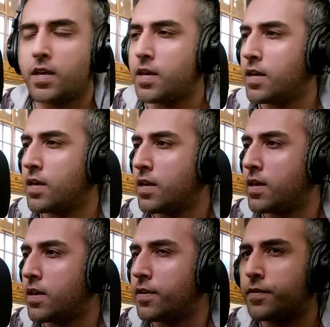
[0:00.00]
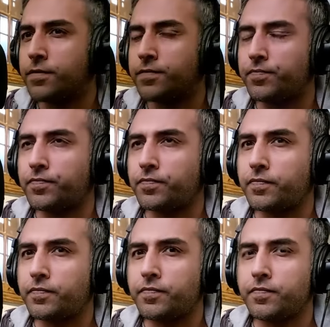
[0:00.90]

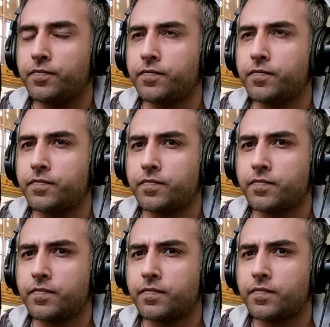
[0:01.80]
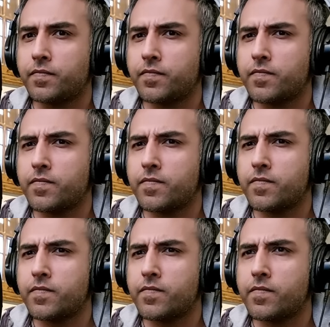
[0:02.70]

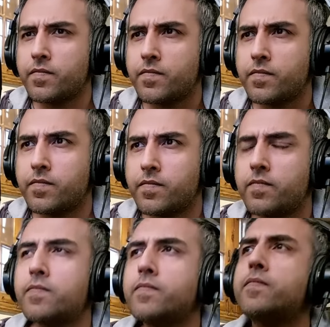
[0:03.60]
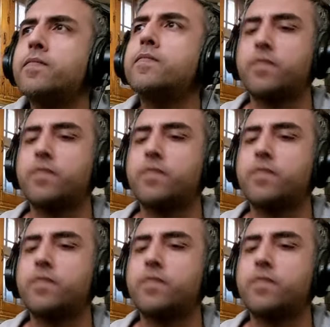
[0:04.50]
(no one is talking)